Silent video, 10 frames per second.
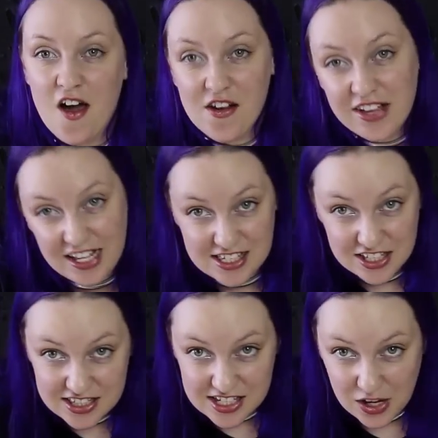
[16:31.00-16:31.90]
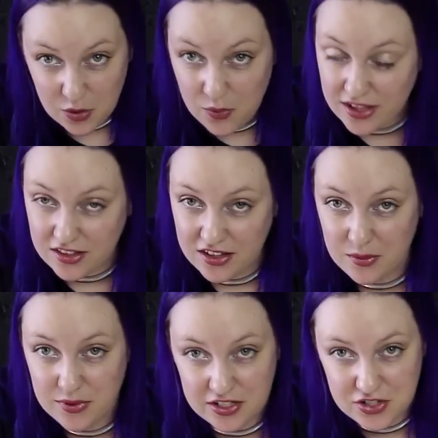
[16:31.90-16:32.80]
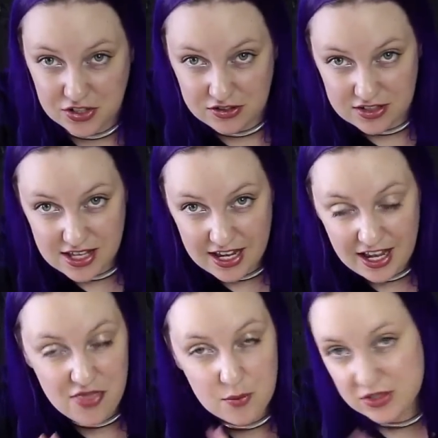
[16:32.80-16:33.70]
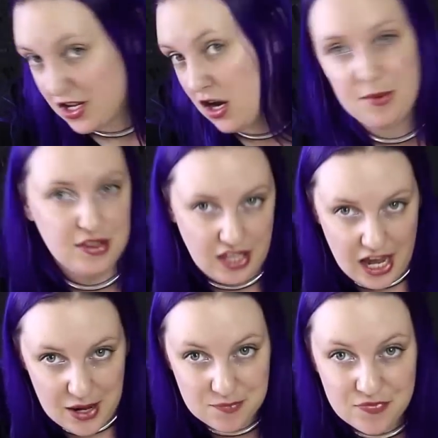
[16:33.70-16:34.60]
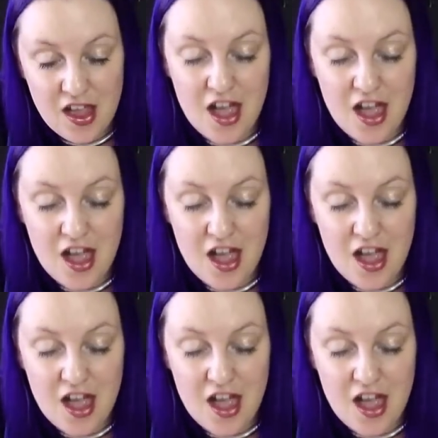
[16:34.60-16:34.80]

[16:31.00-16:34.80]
Okay, so let's take a quick look at what a turn looks like and then we'll talk about the game.